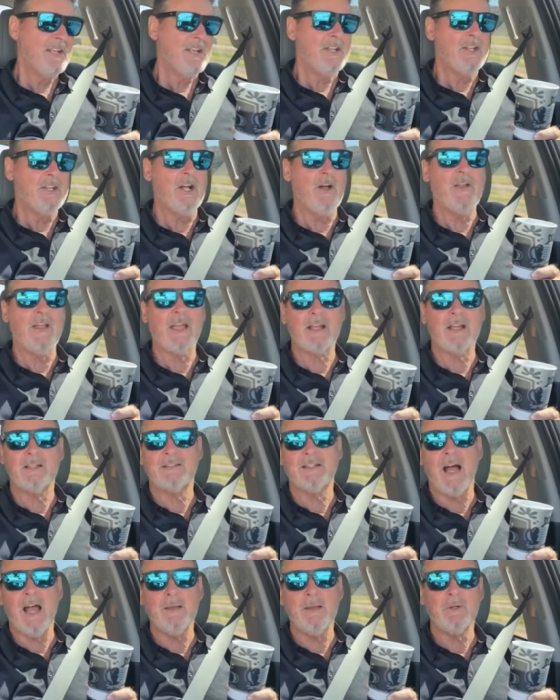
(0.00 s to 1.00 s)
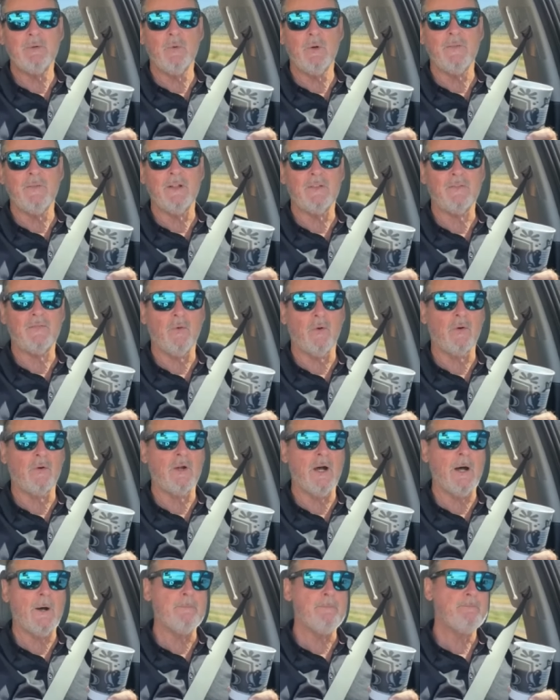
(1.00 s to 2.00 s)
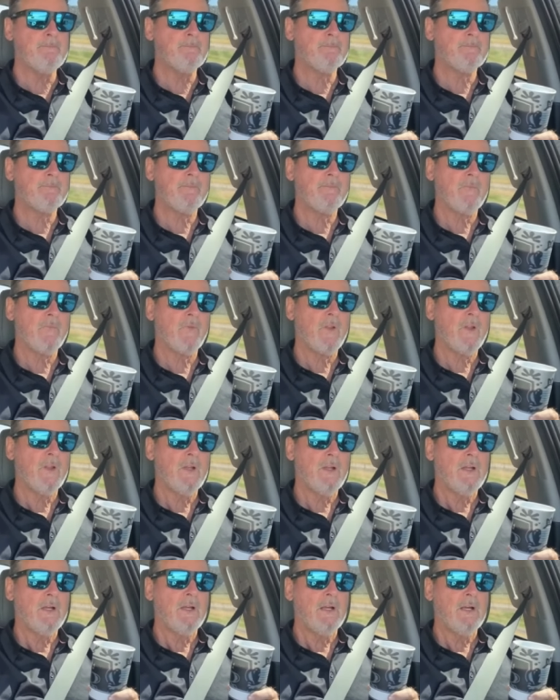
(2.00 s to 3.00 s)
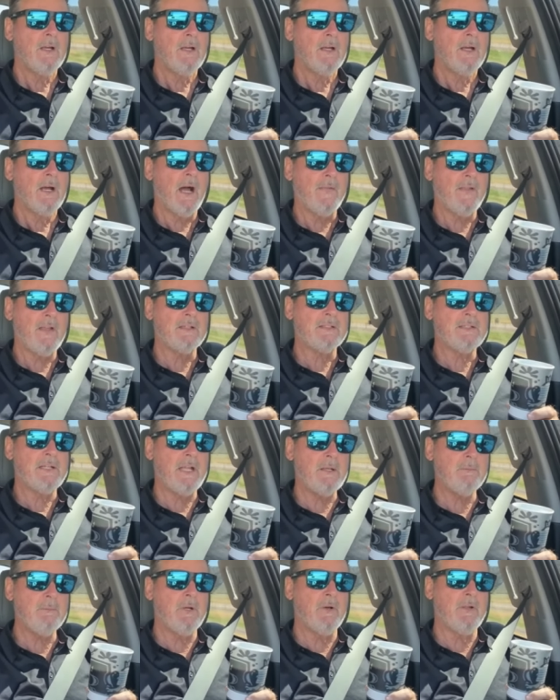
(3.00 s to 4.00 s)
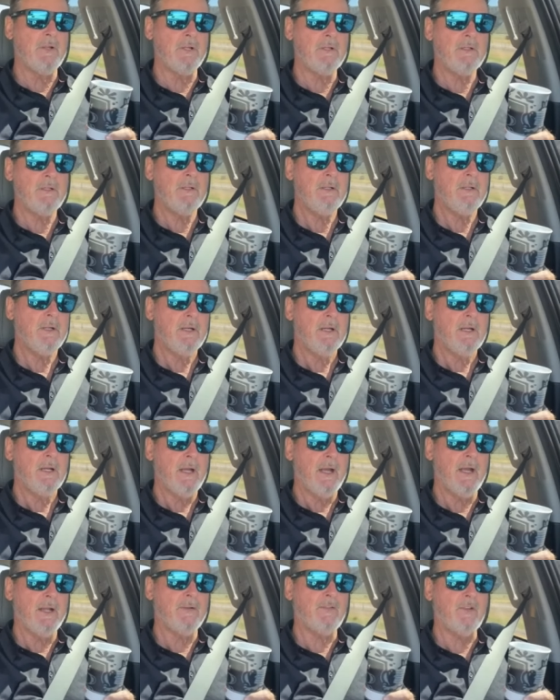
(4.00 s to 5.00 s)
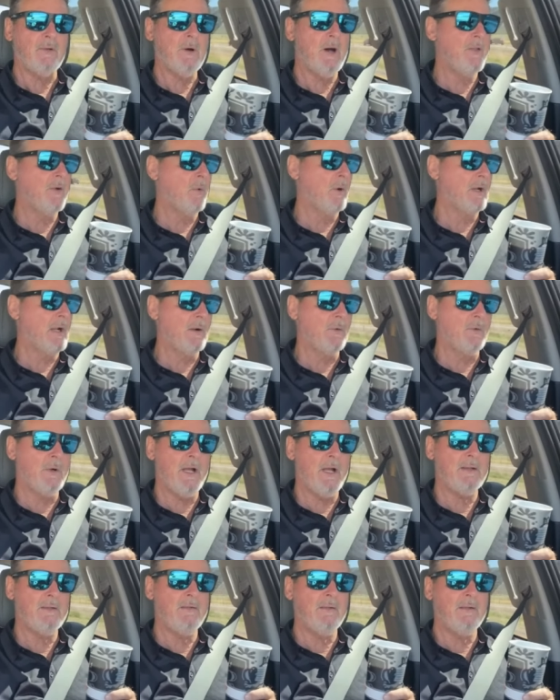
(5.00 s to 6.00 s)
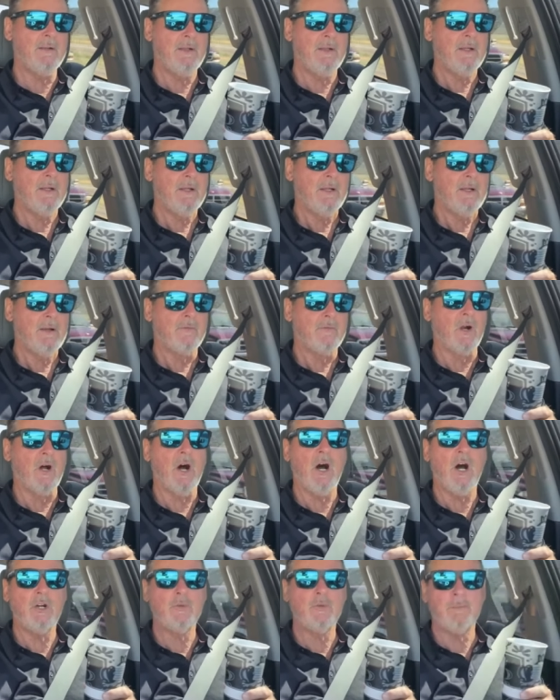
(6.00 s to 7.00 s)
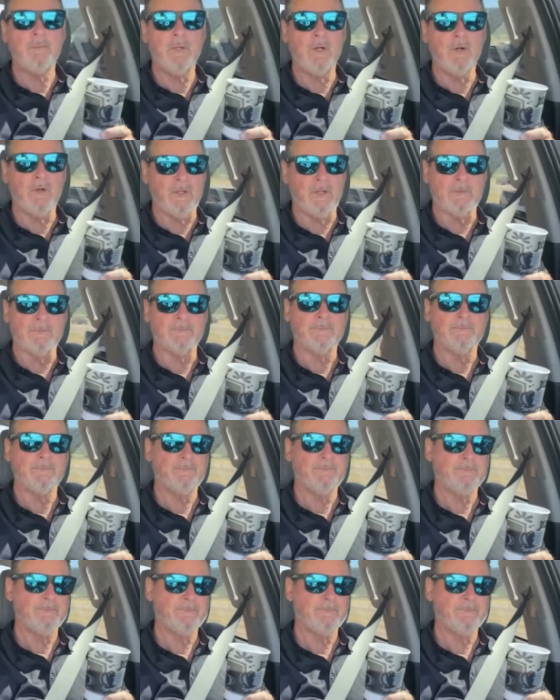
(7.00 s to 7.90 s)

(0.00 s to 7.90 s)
You know, they got a diamond one that's for, um, I think, ten million dollars, and some other one I read for one hundred million dollars.